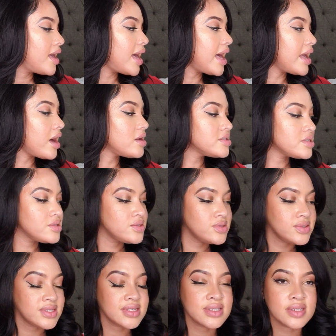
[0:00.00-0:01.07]
I also
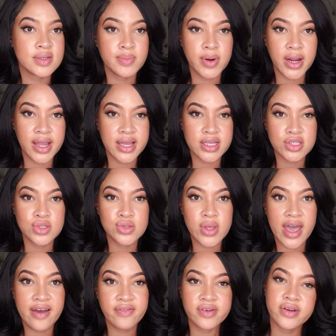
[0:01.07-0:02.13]
use this spray
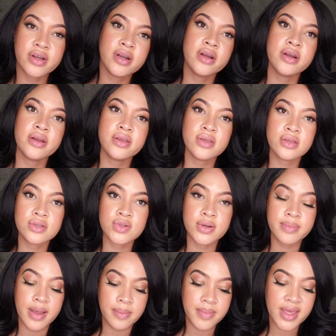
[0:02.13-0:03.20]
after
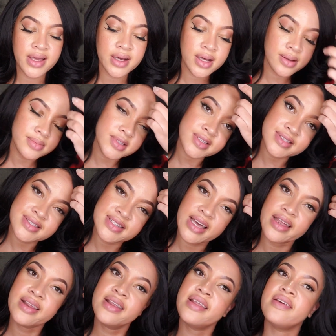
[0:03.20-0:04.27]
doing my makeup to
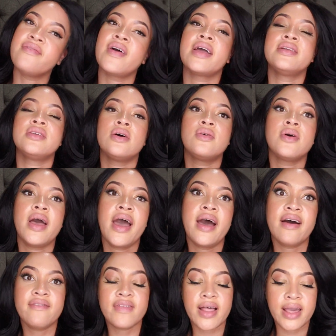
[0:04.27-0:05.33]
set it if I don't
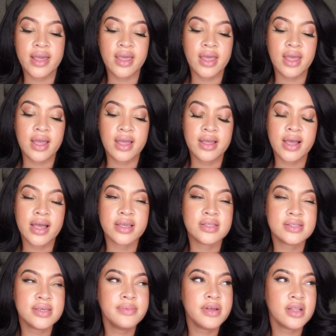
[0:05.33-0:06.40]
have like a, I
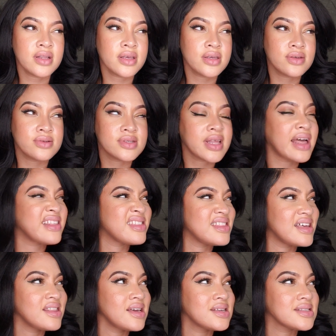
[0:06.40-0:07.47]
typically use like,
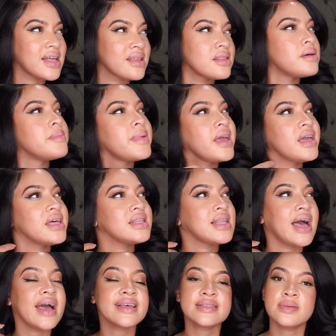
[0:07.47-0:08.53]
I think it's like the Make It
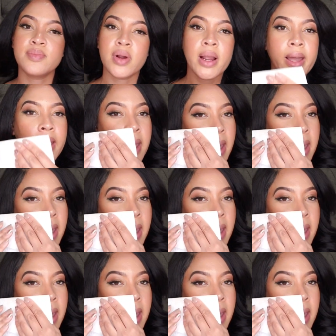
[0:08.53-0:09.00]
Last spray.